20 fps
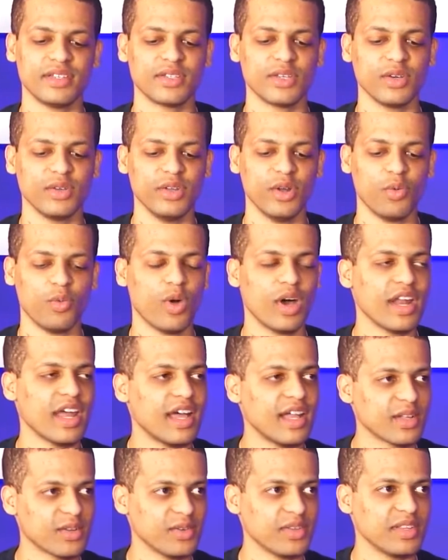So you know, one
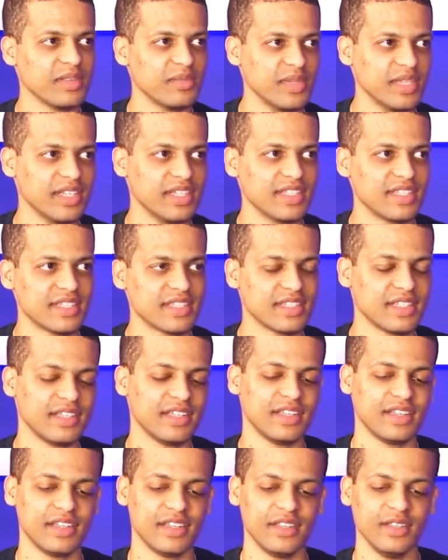algorithm is
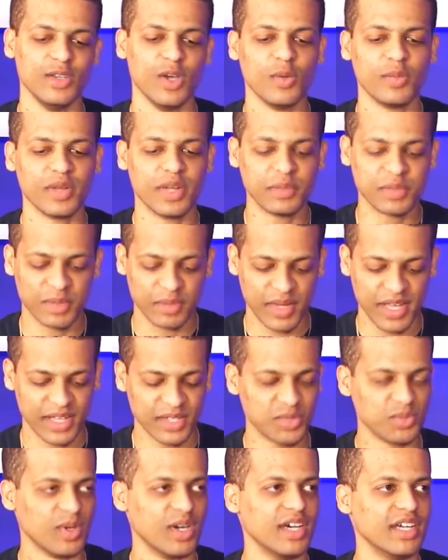you open up to
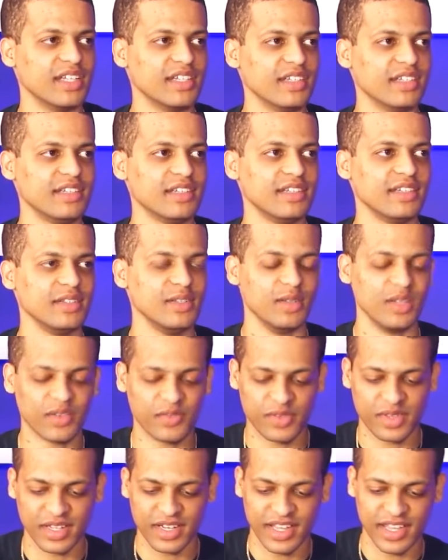page one, you look
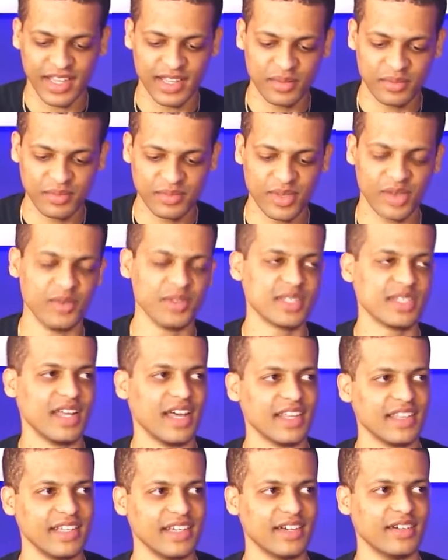for the name, oh, it's
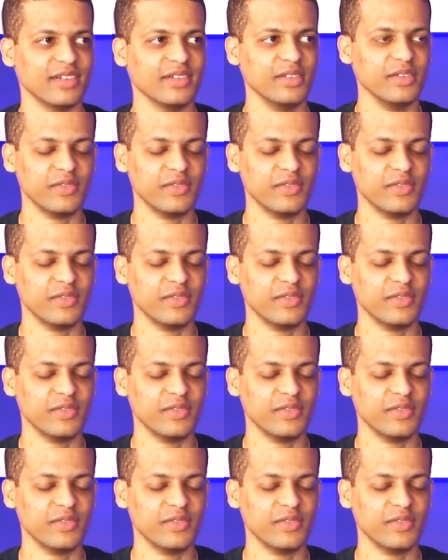not there.